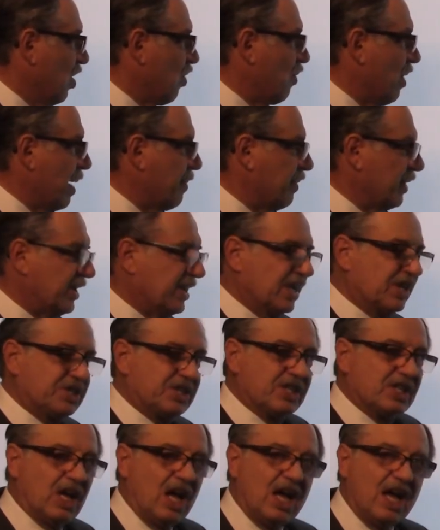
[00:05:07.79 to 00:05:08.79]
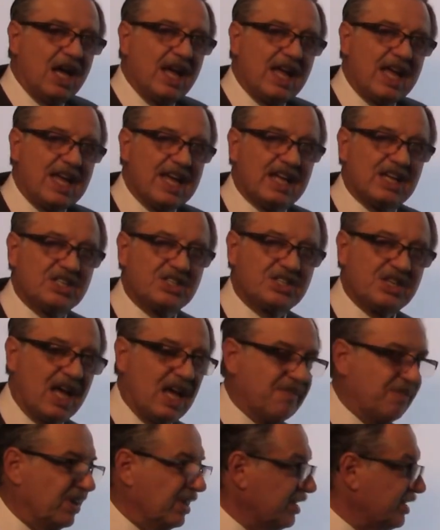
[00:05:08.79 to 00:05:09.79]
repetition in
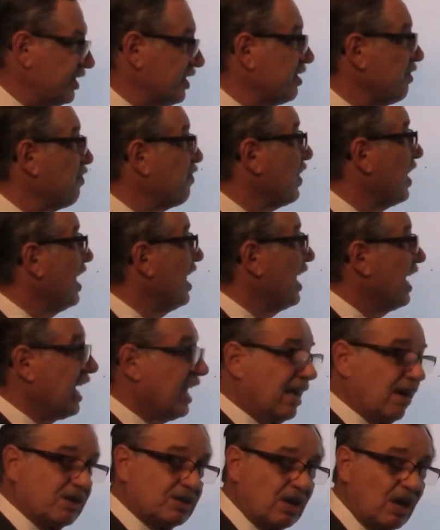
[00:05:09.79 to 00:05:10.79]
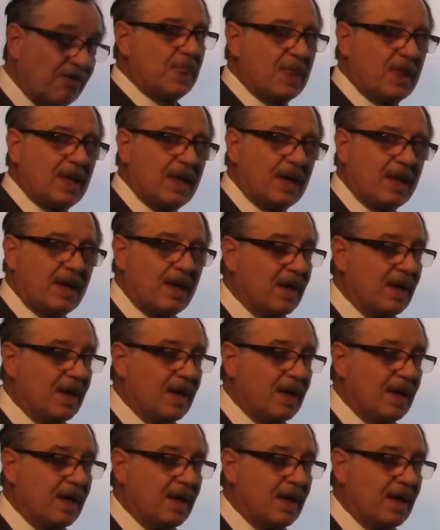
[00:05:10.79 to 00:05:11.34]
sevens. Here's our first.